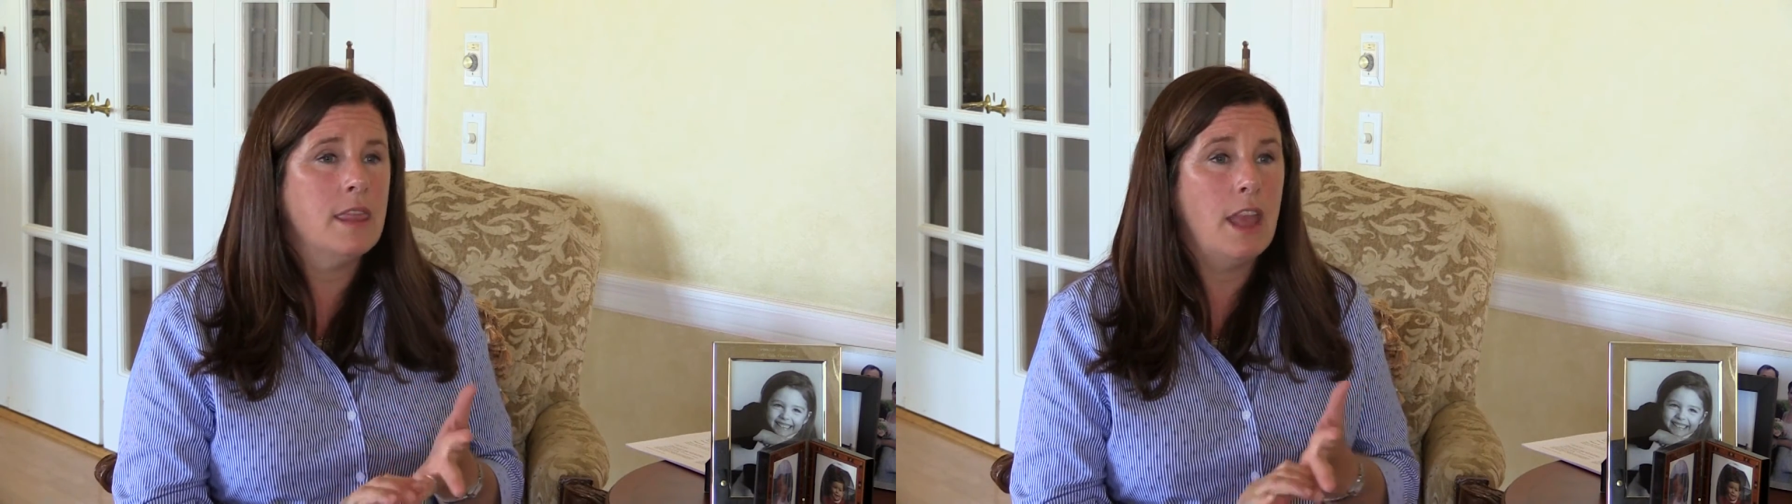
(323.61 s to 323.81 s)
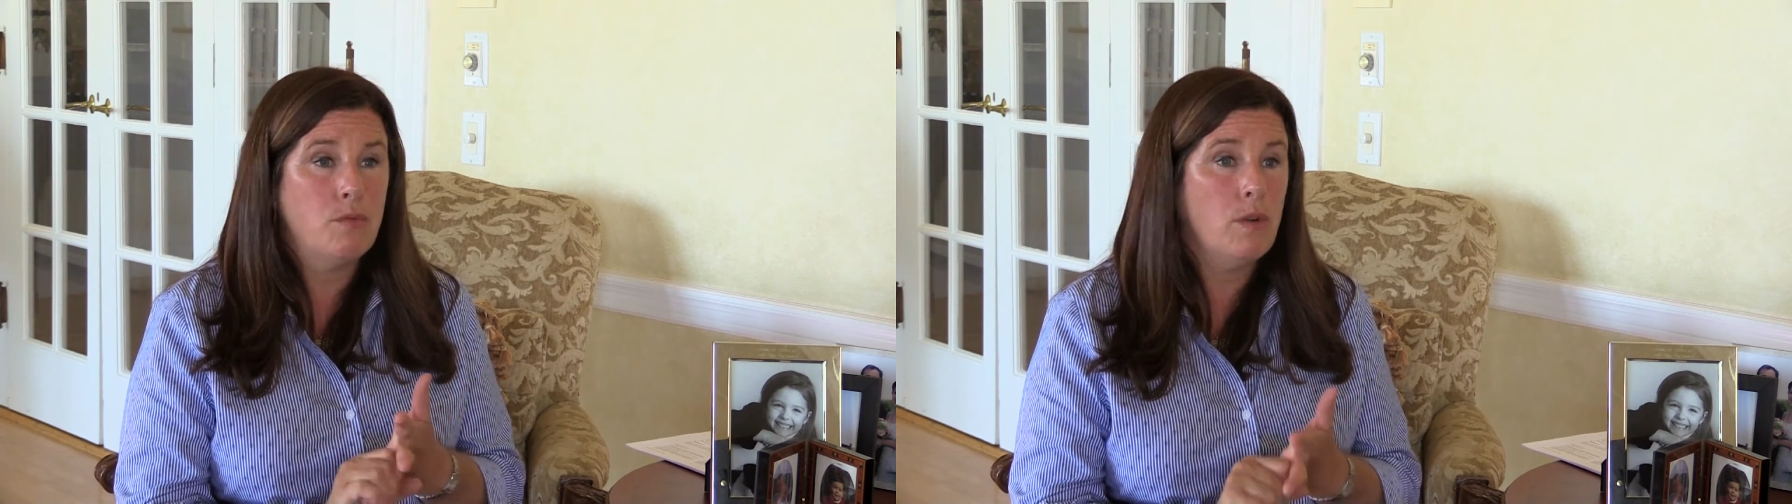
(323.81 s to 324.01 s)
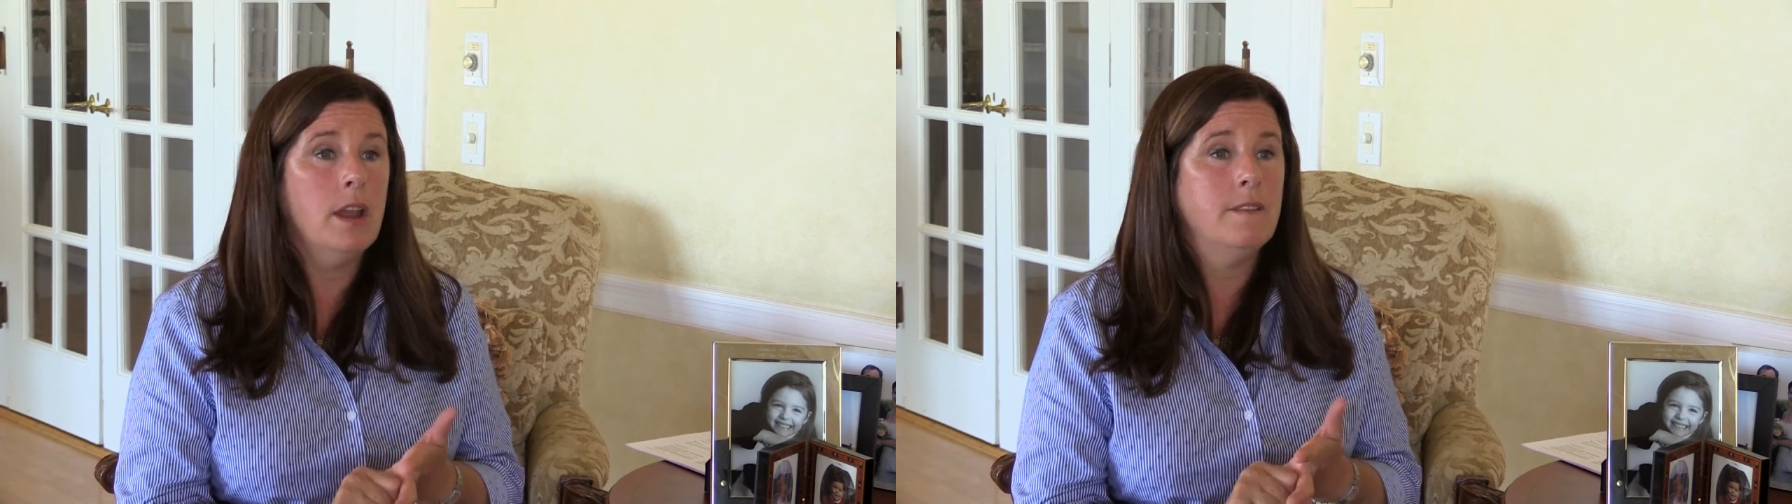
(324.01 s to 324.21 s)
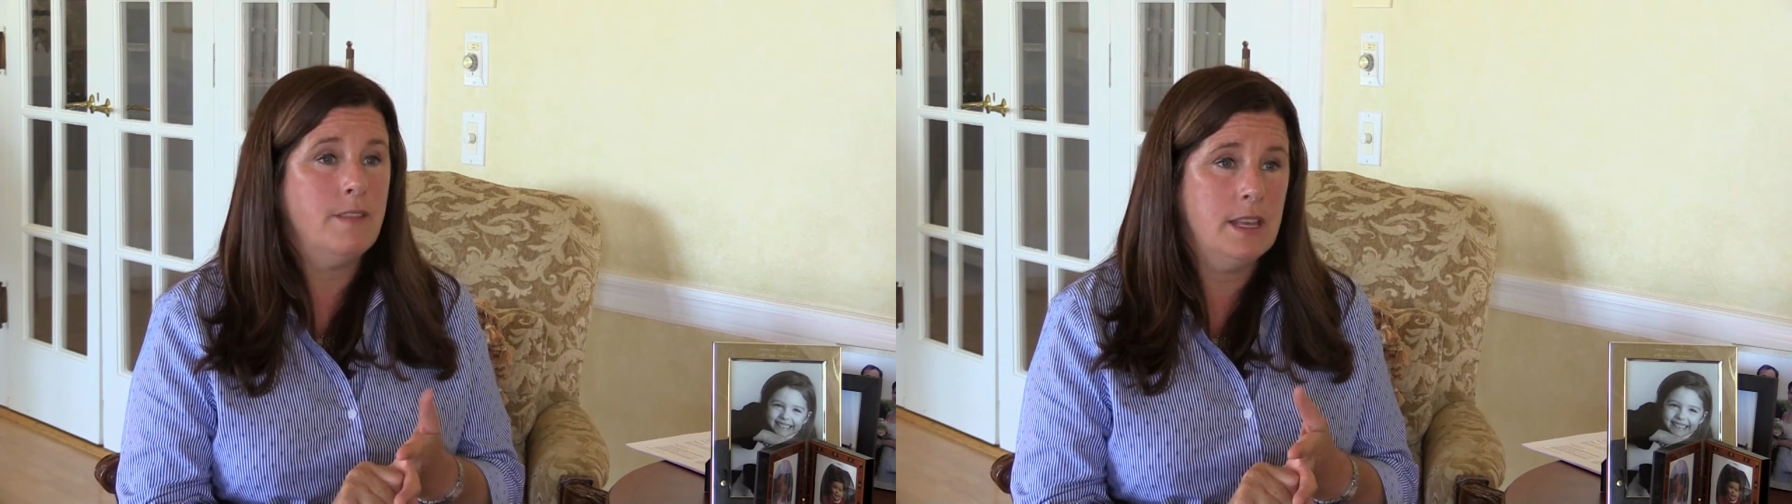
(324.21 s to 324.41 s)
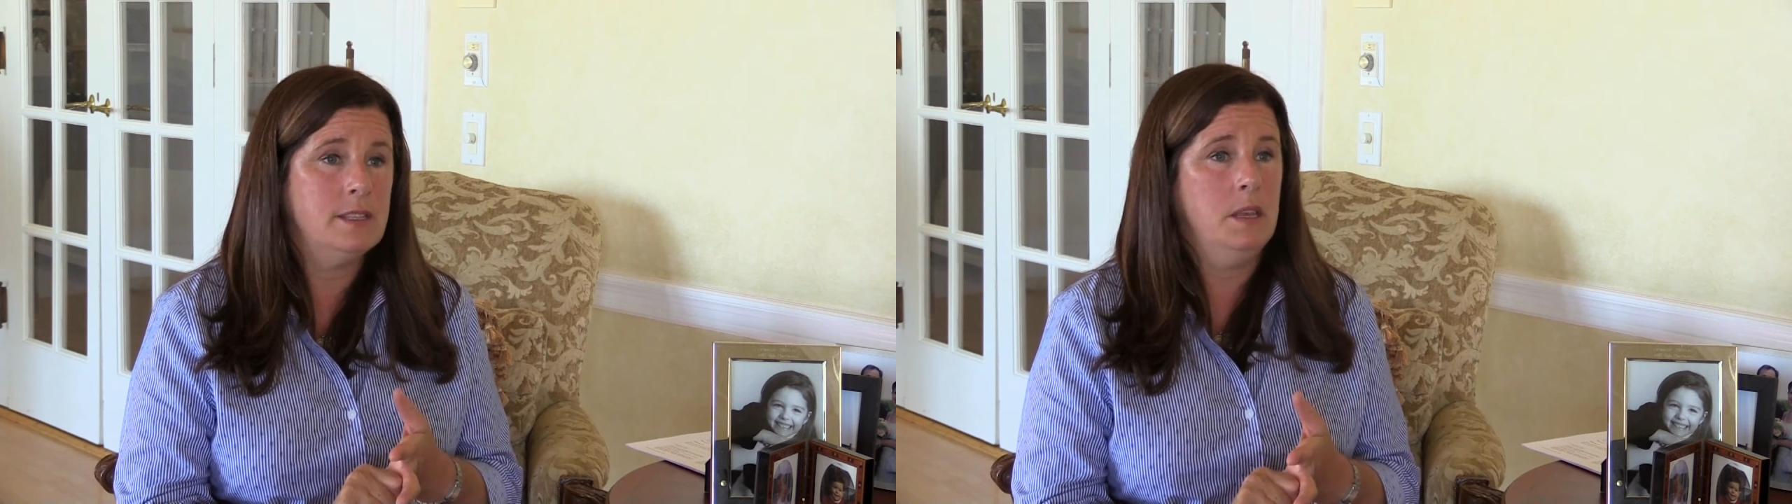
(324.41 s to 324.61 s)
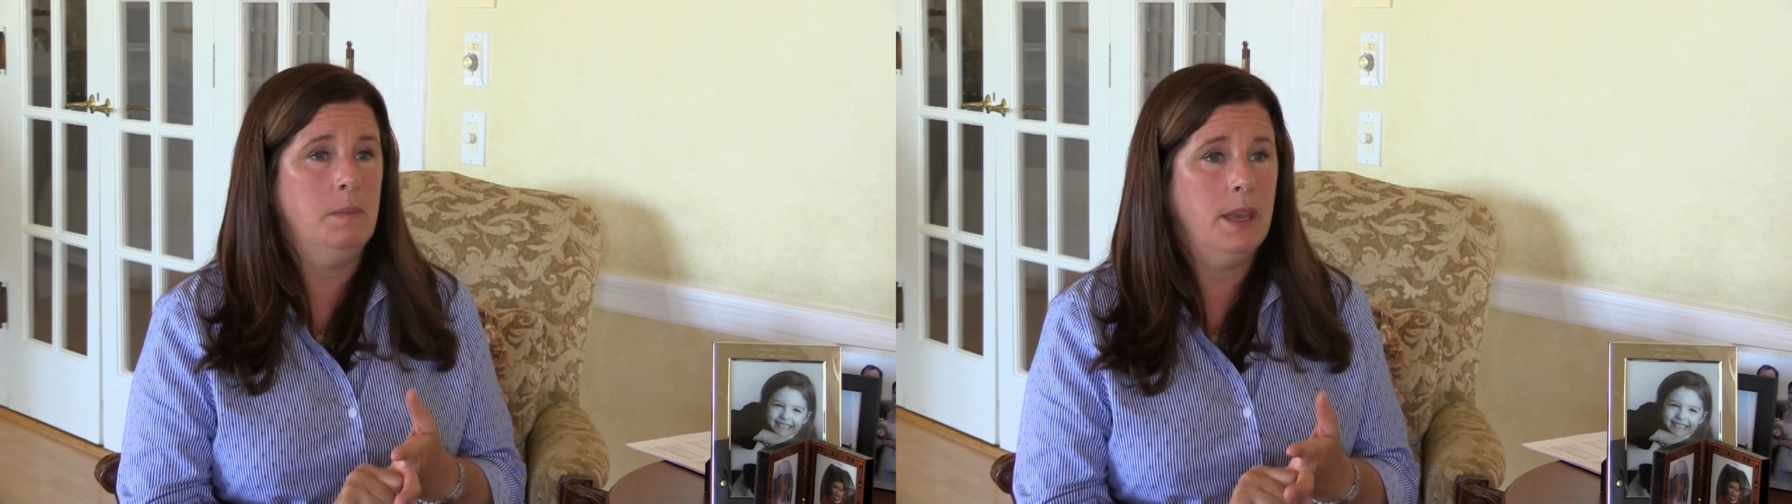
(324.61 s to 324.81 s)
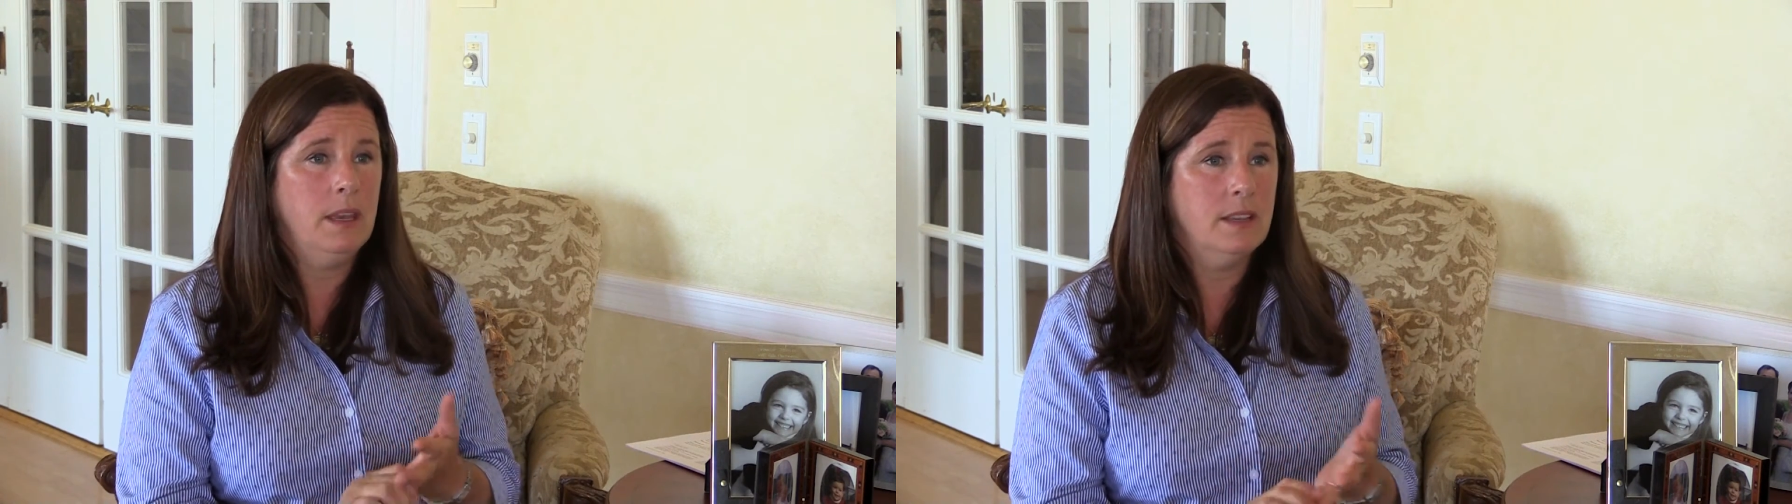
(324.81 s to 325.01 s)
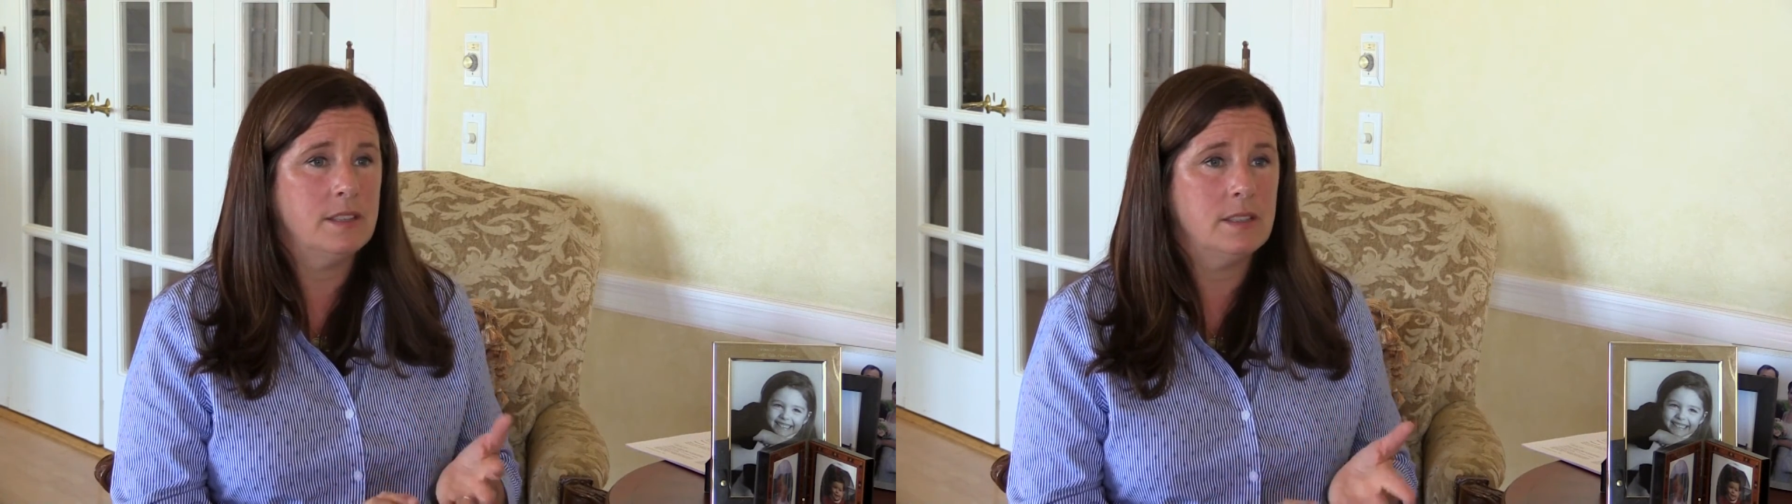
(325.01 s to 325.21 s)
they run if they see
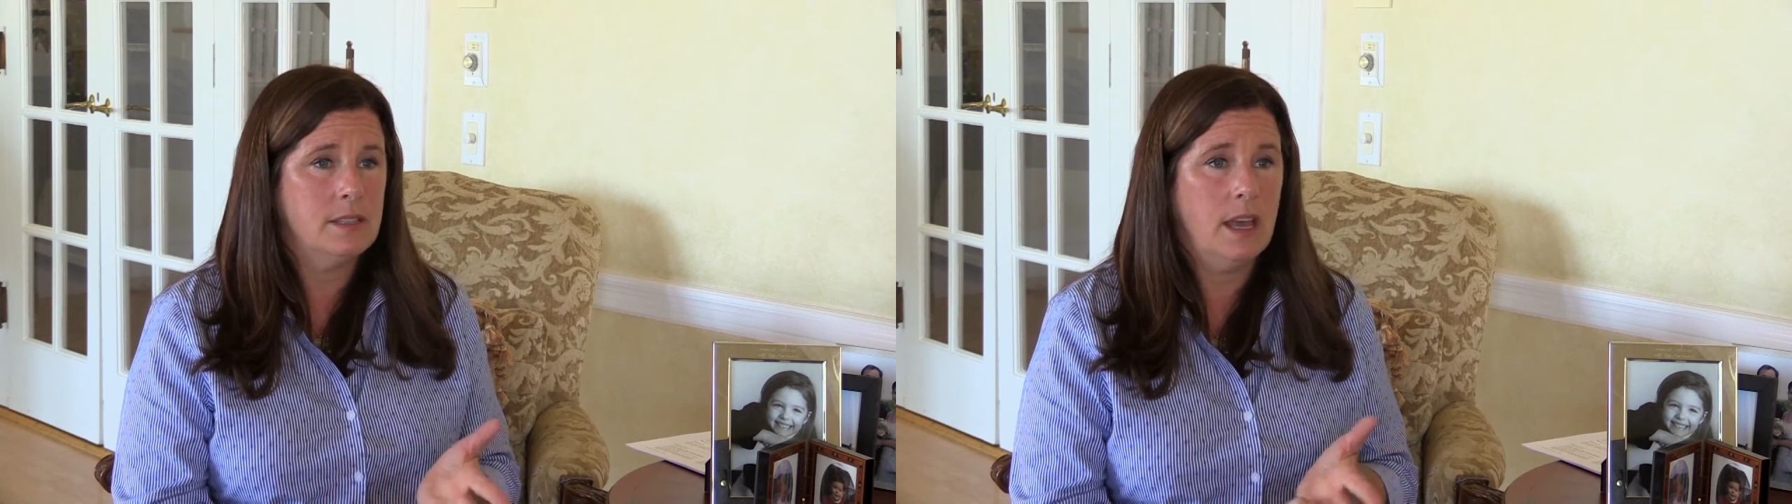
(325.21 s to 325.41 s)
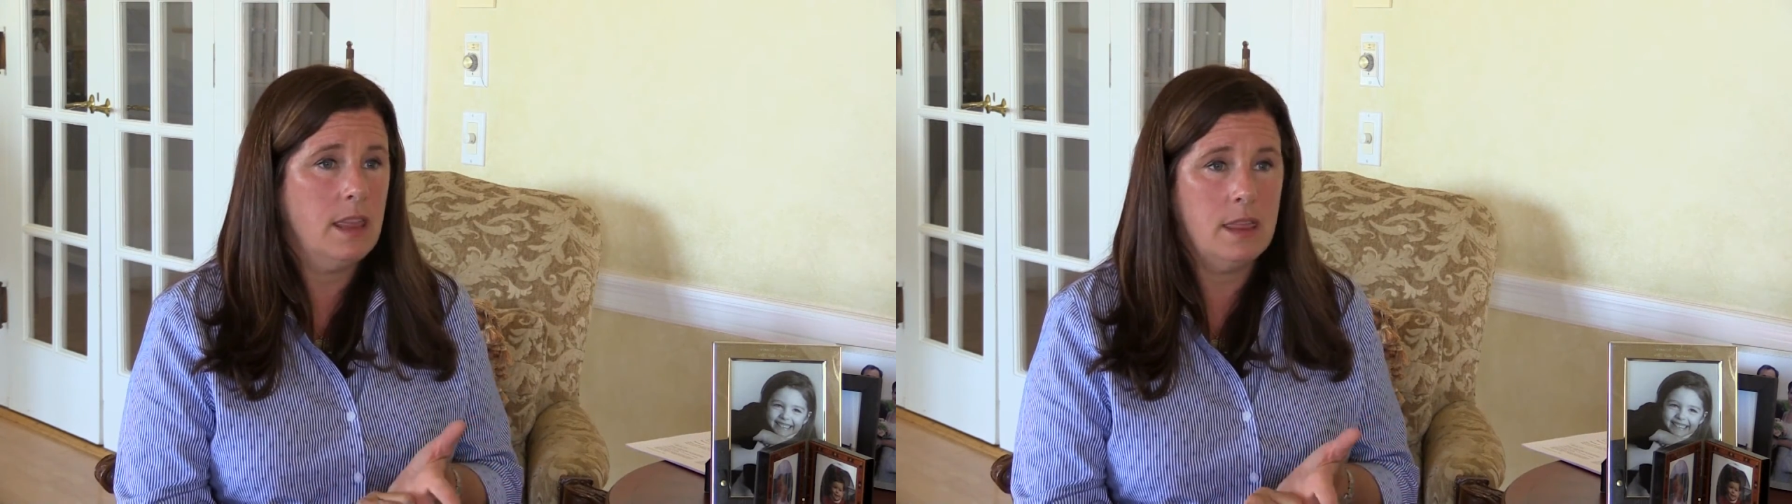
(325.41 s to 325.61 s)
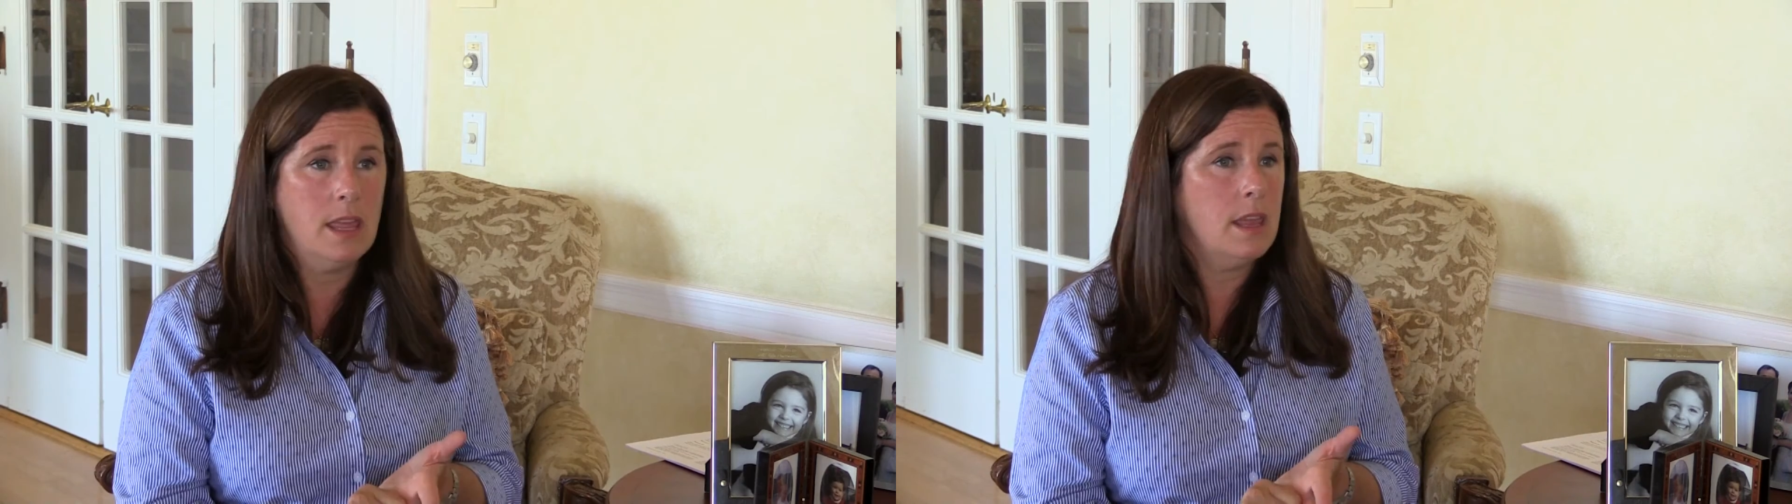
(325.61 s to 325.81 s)
me because they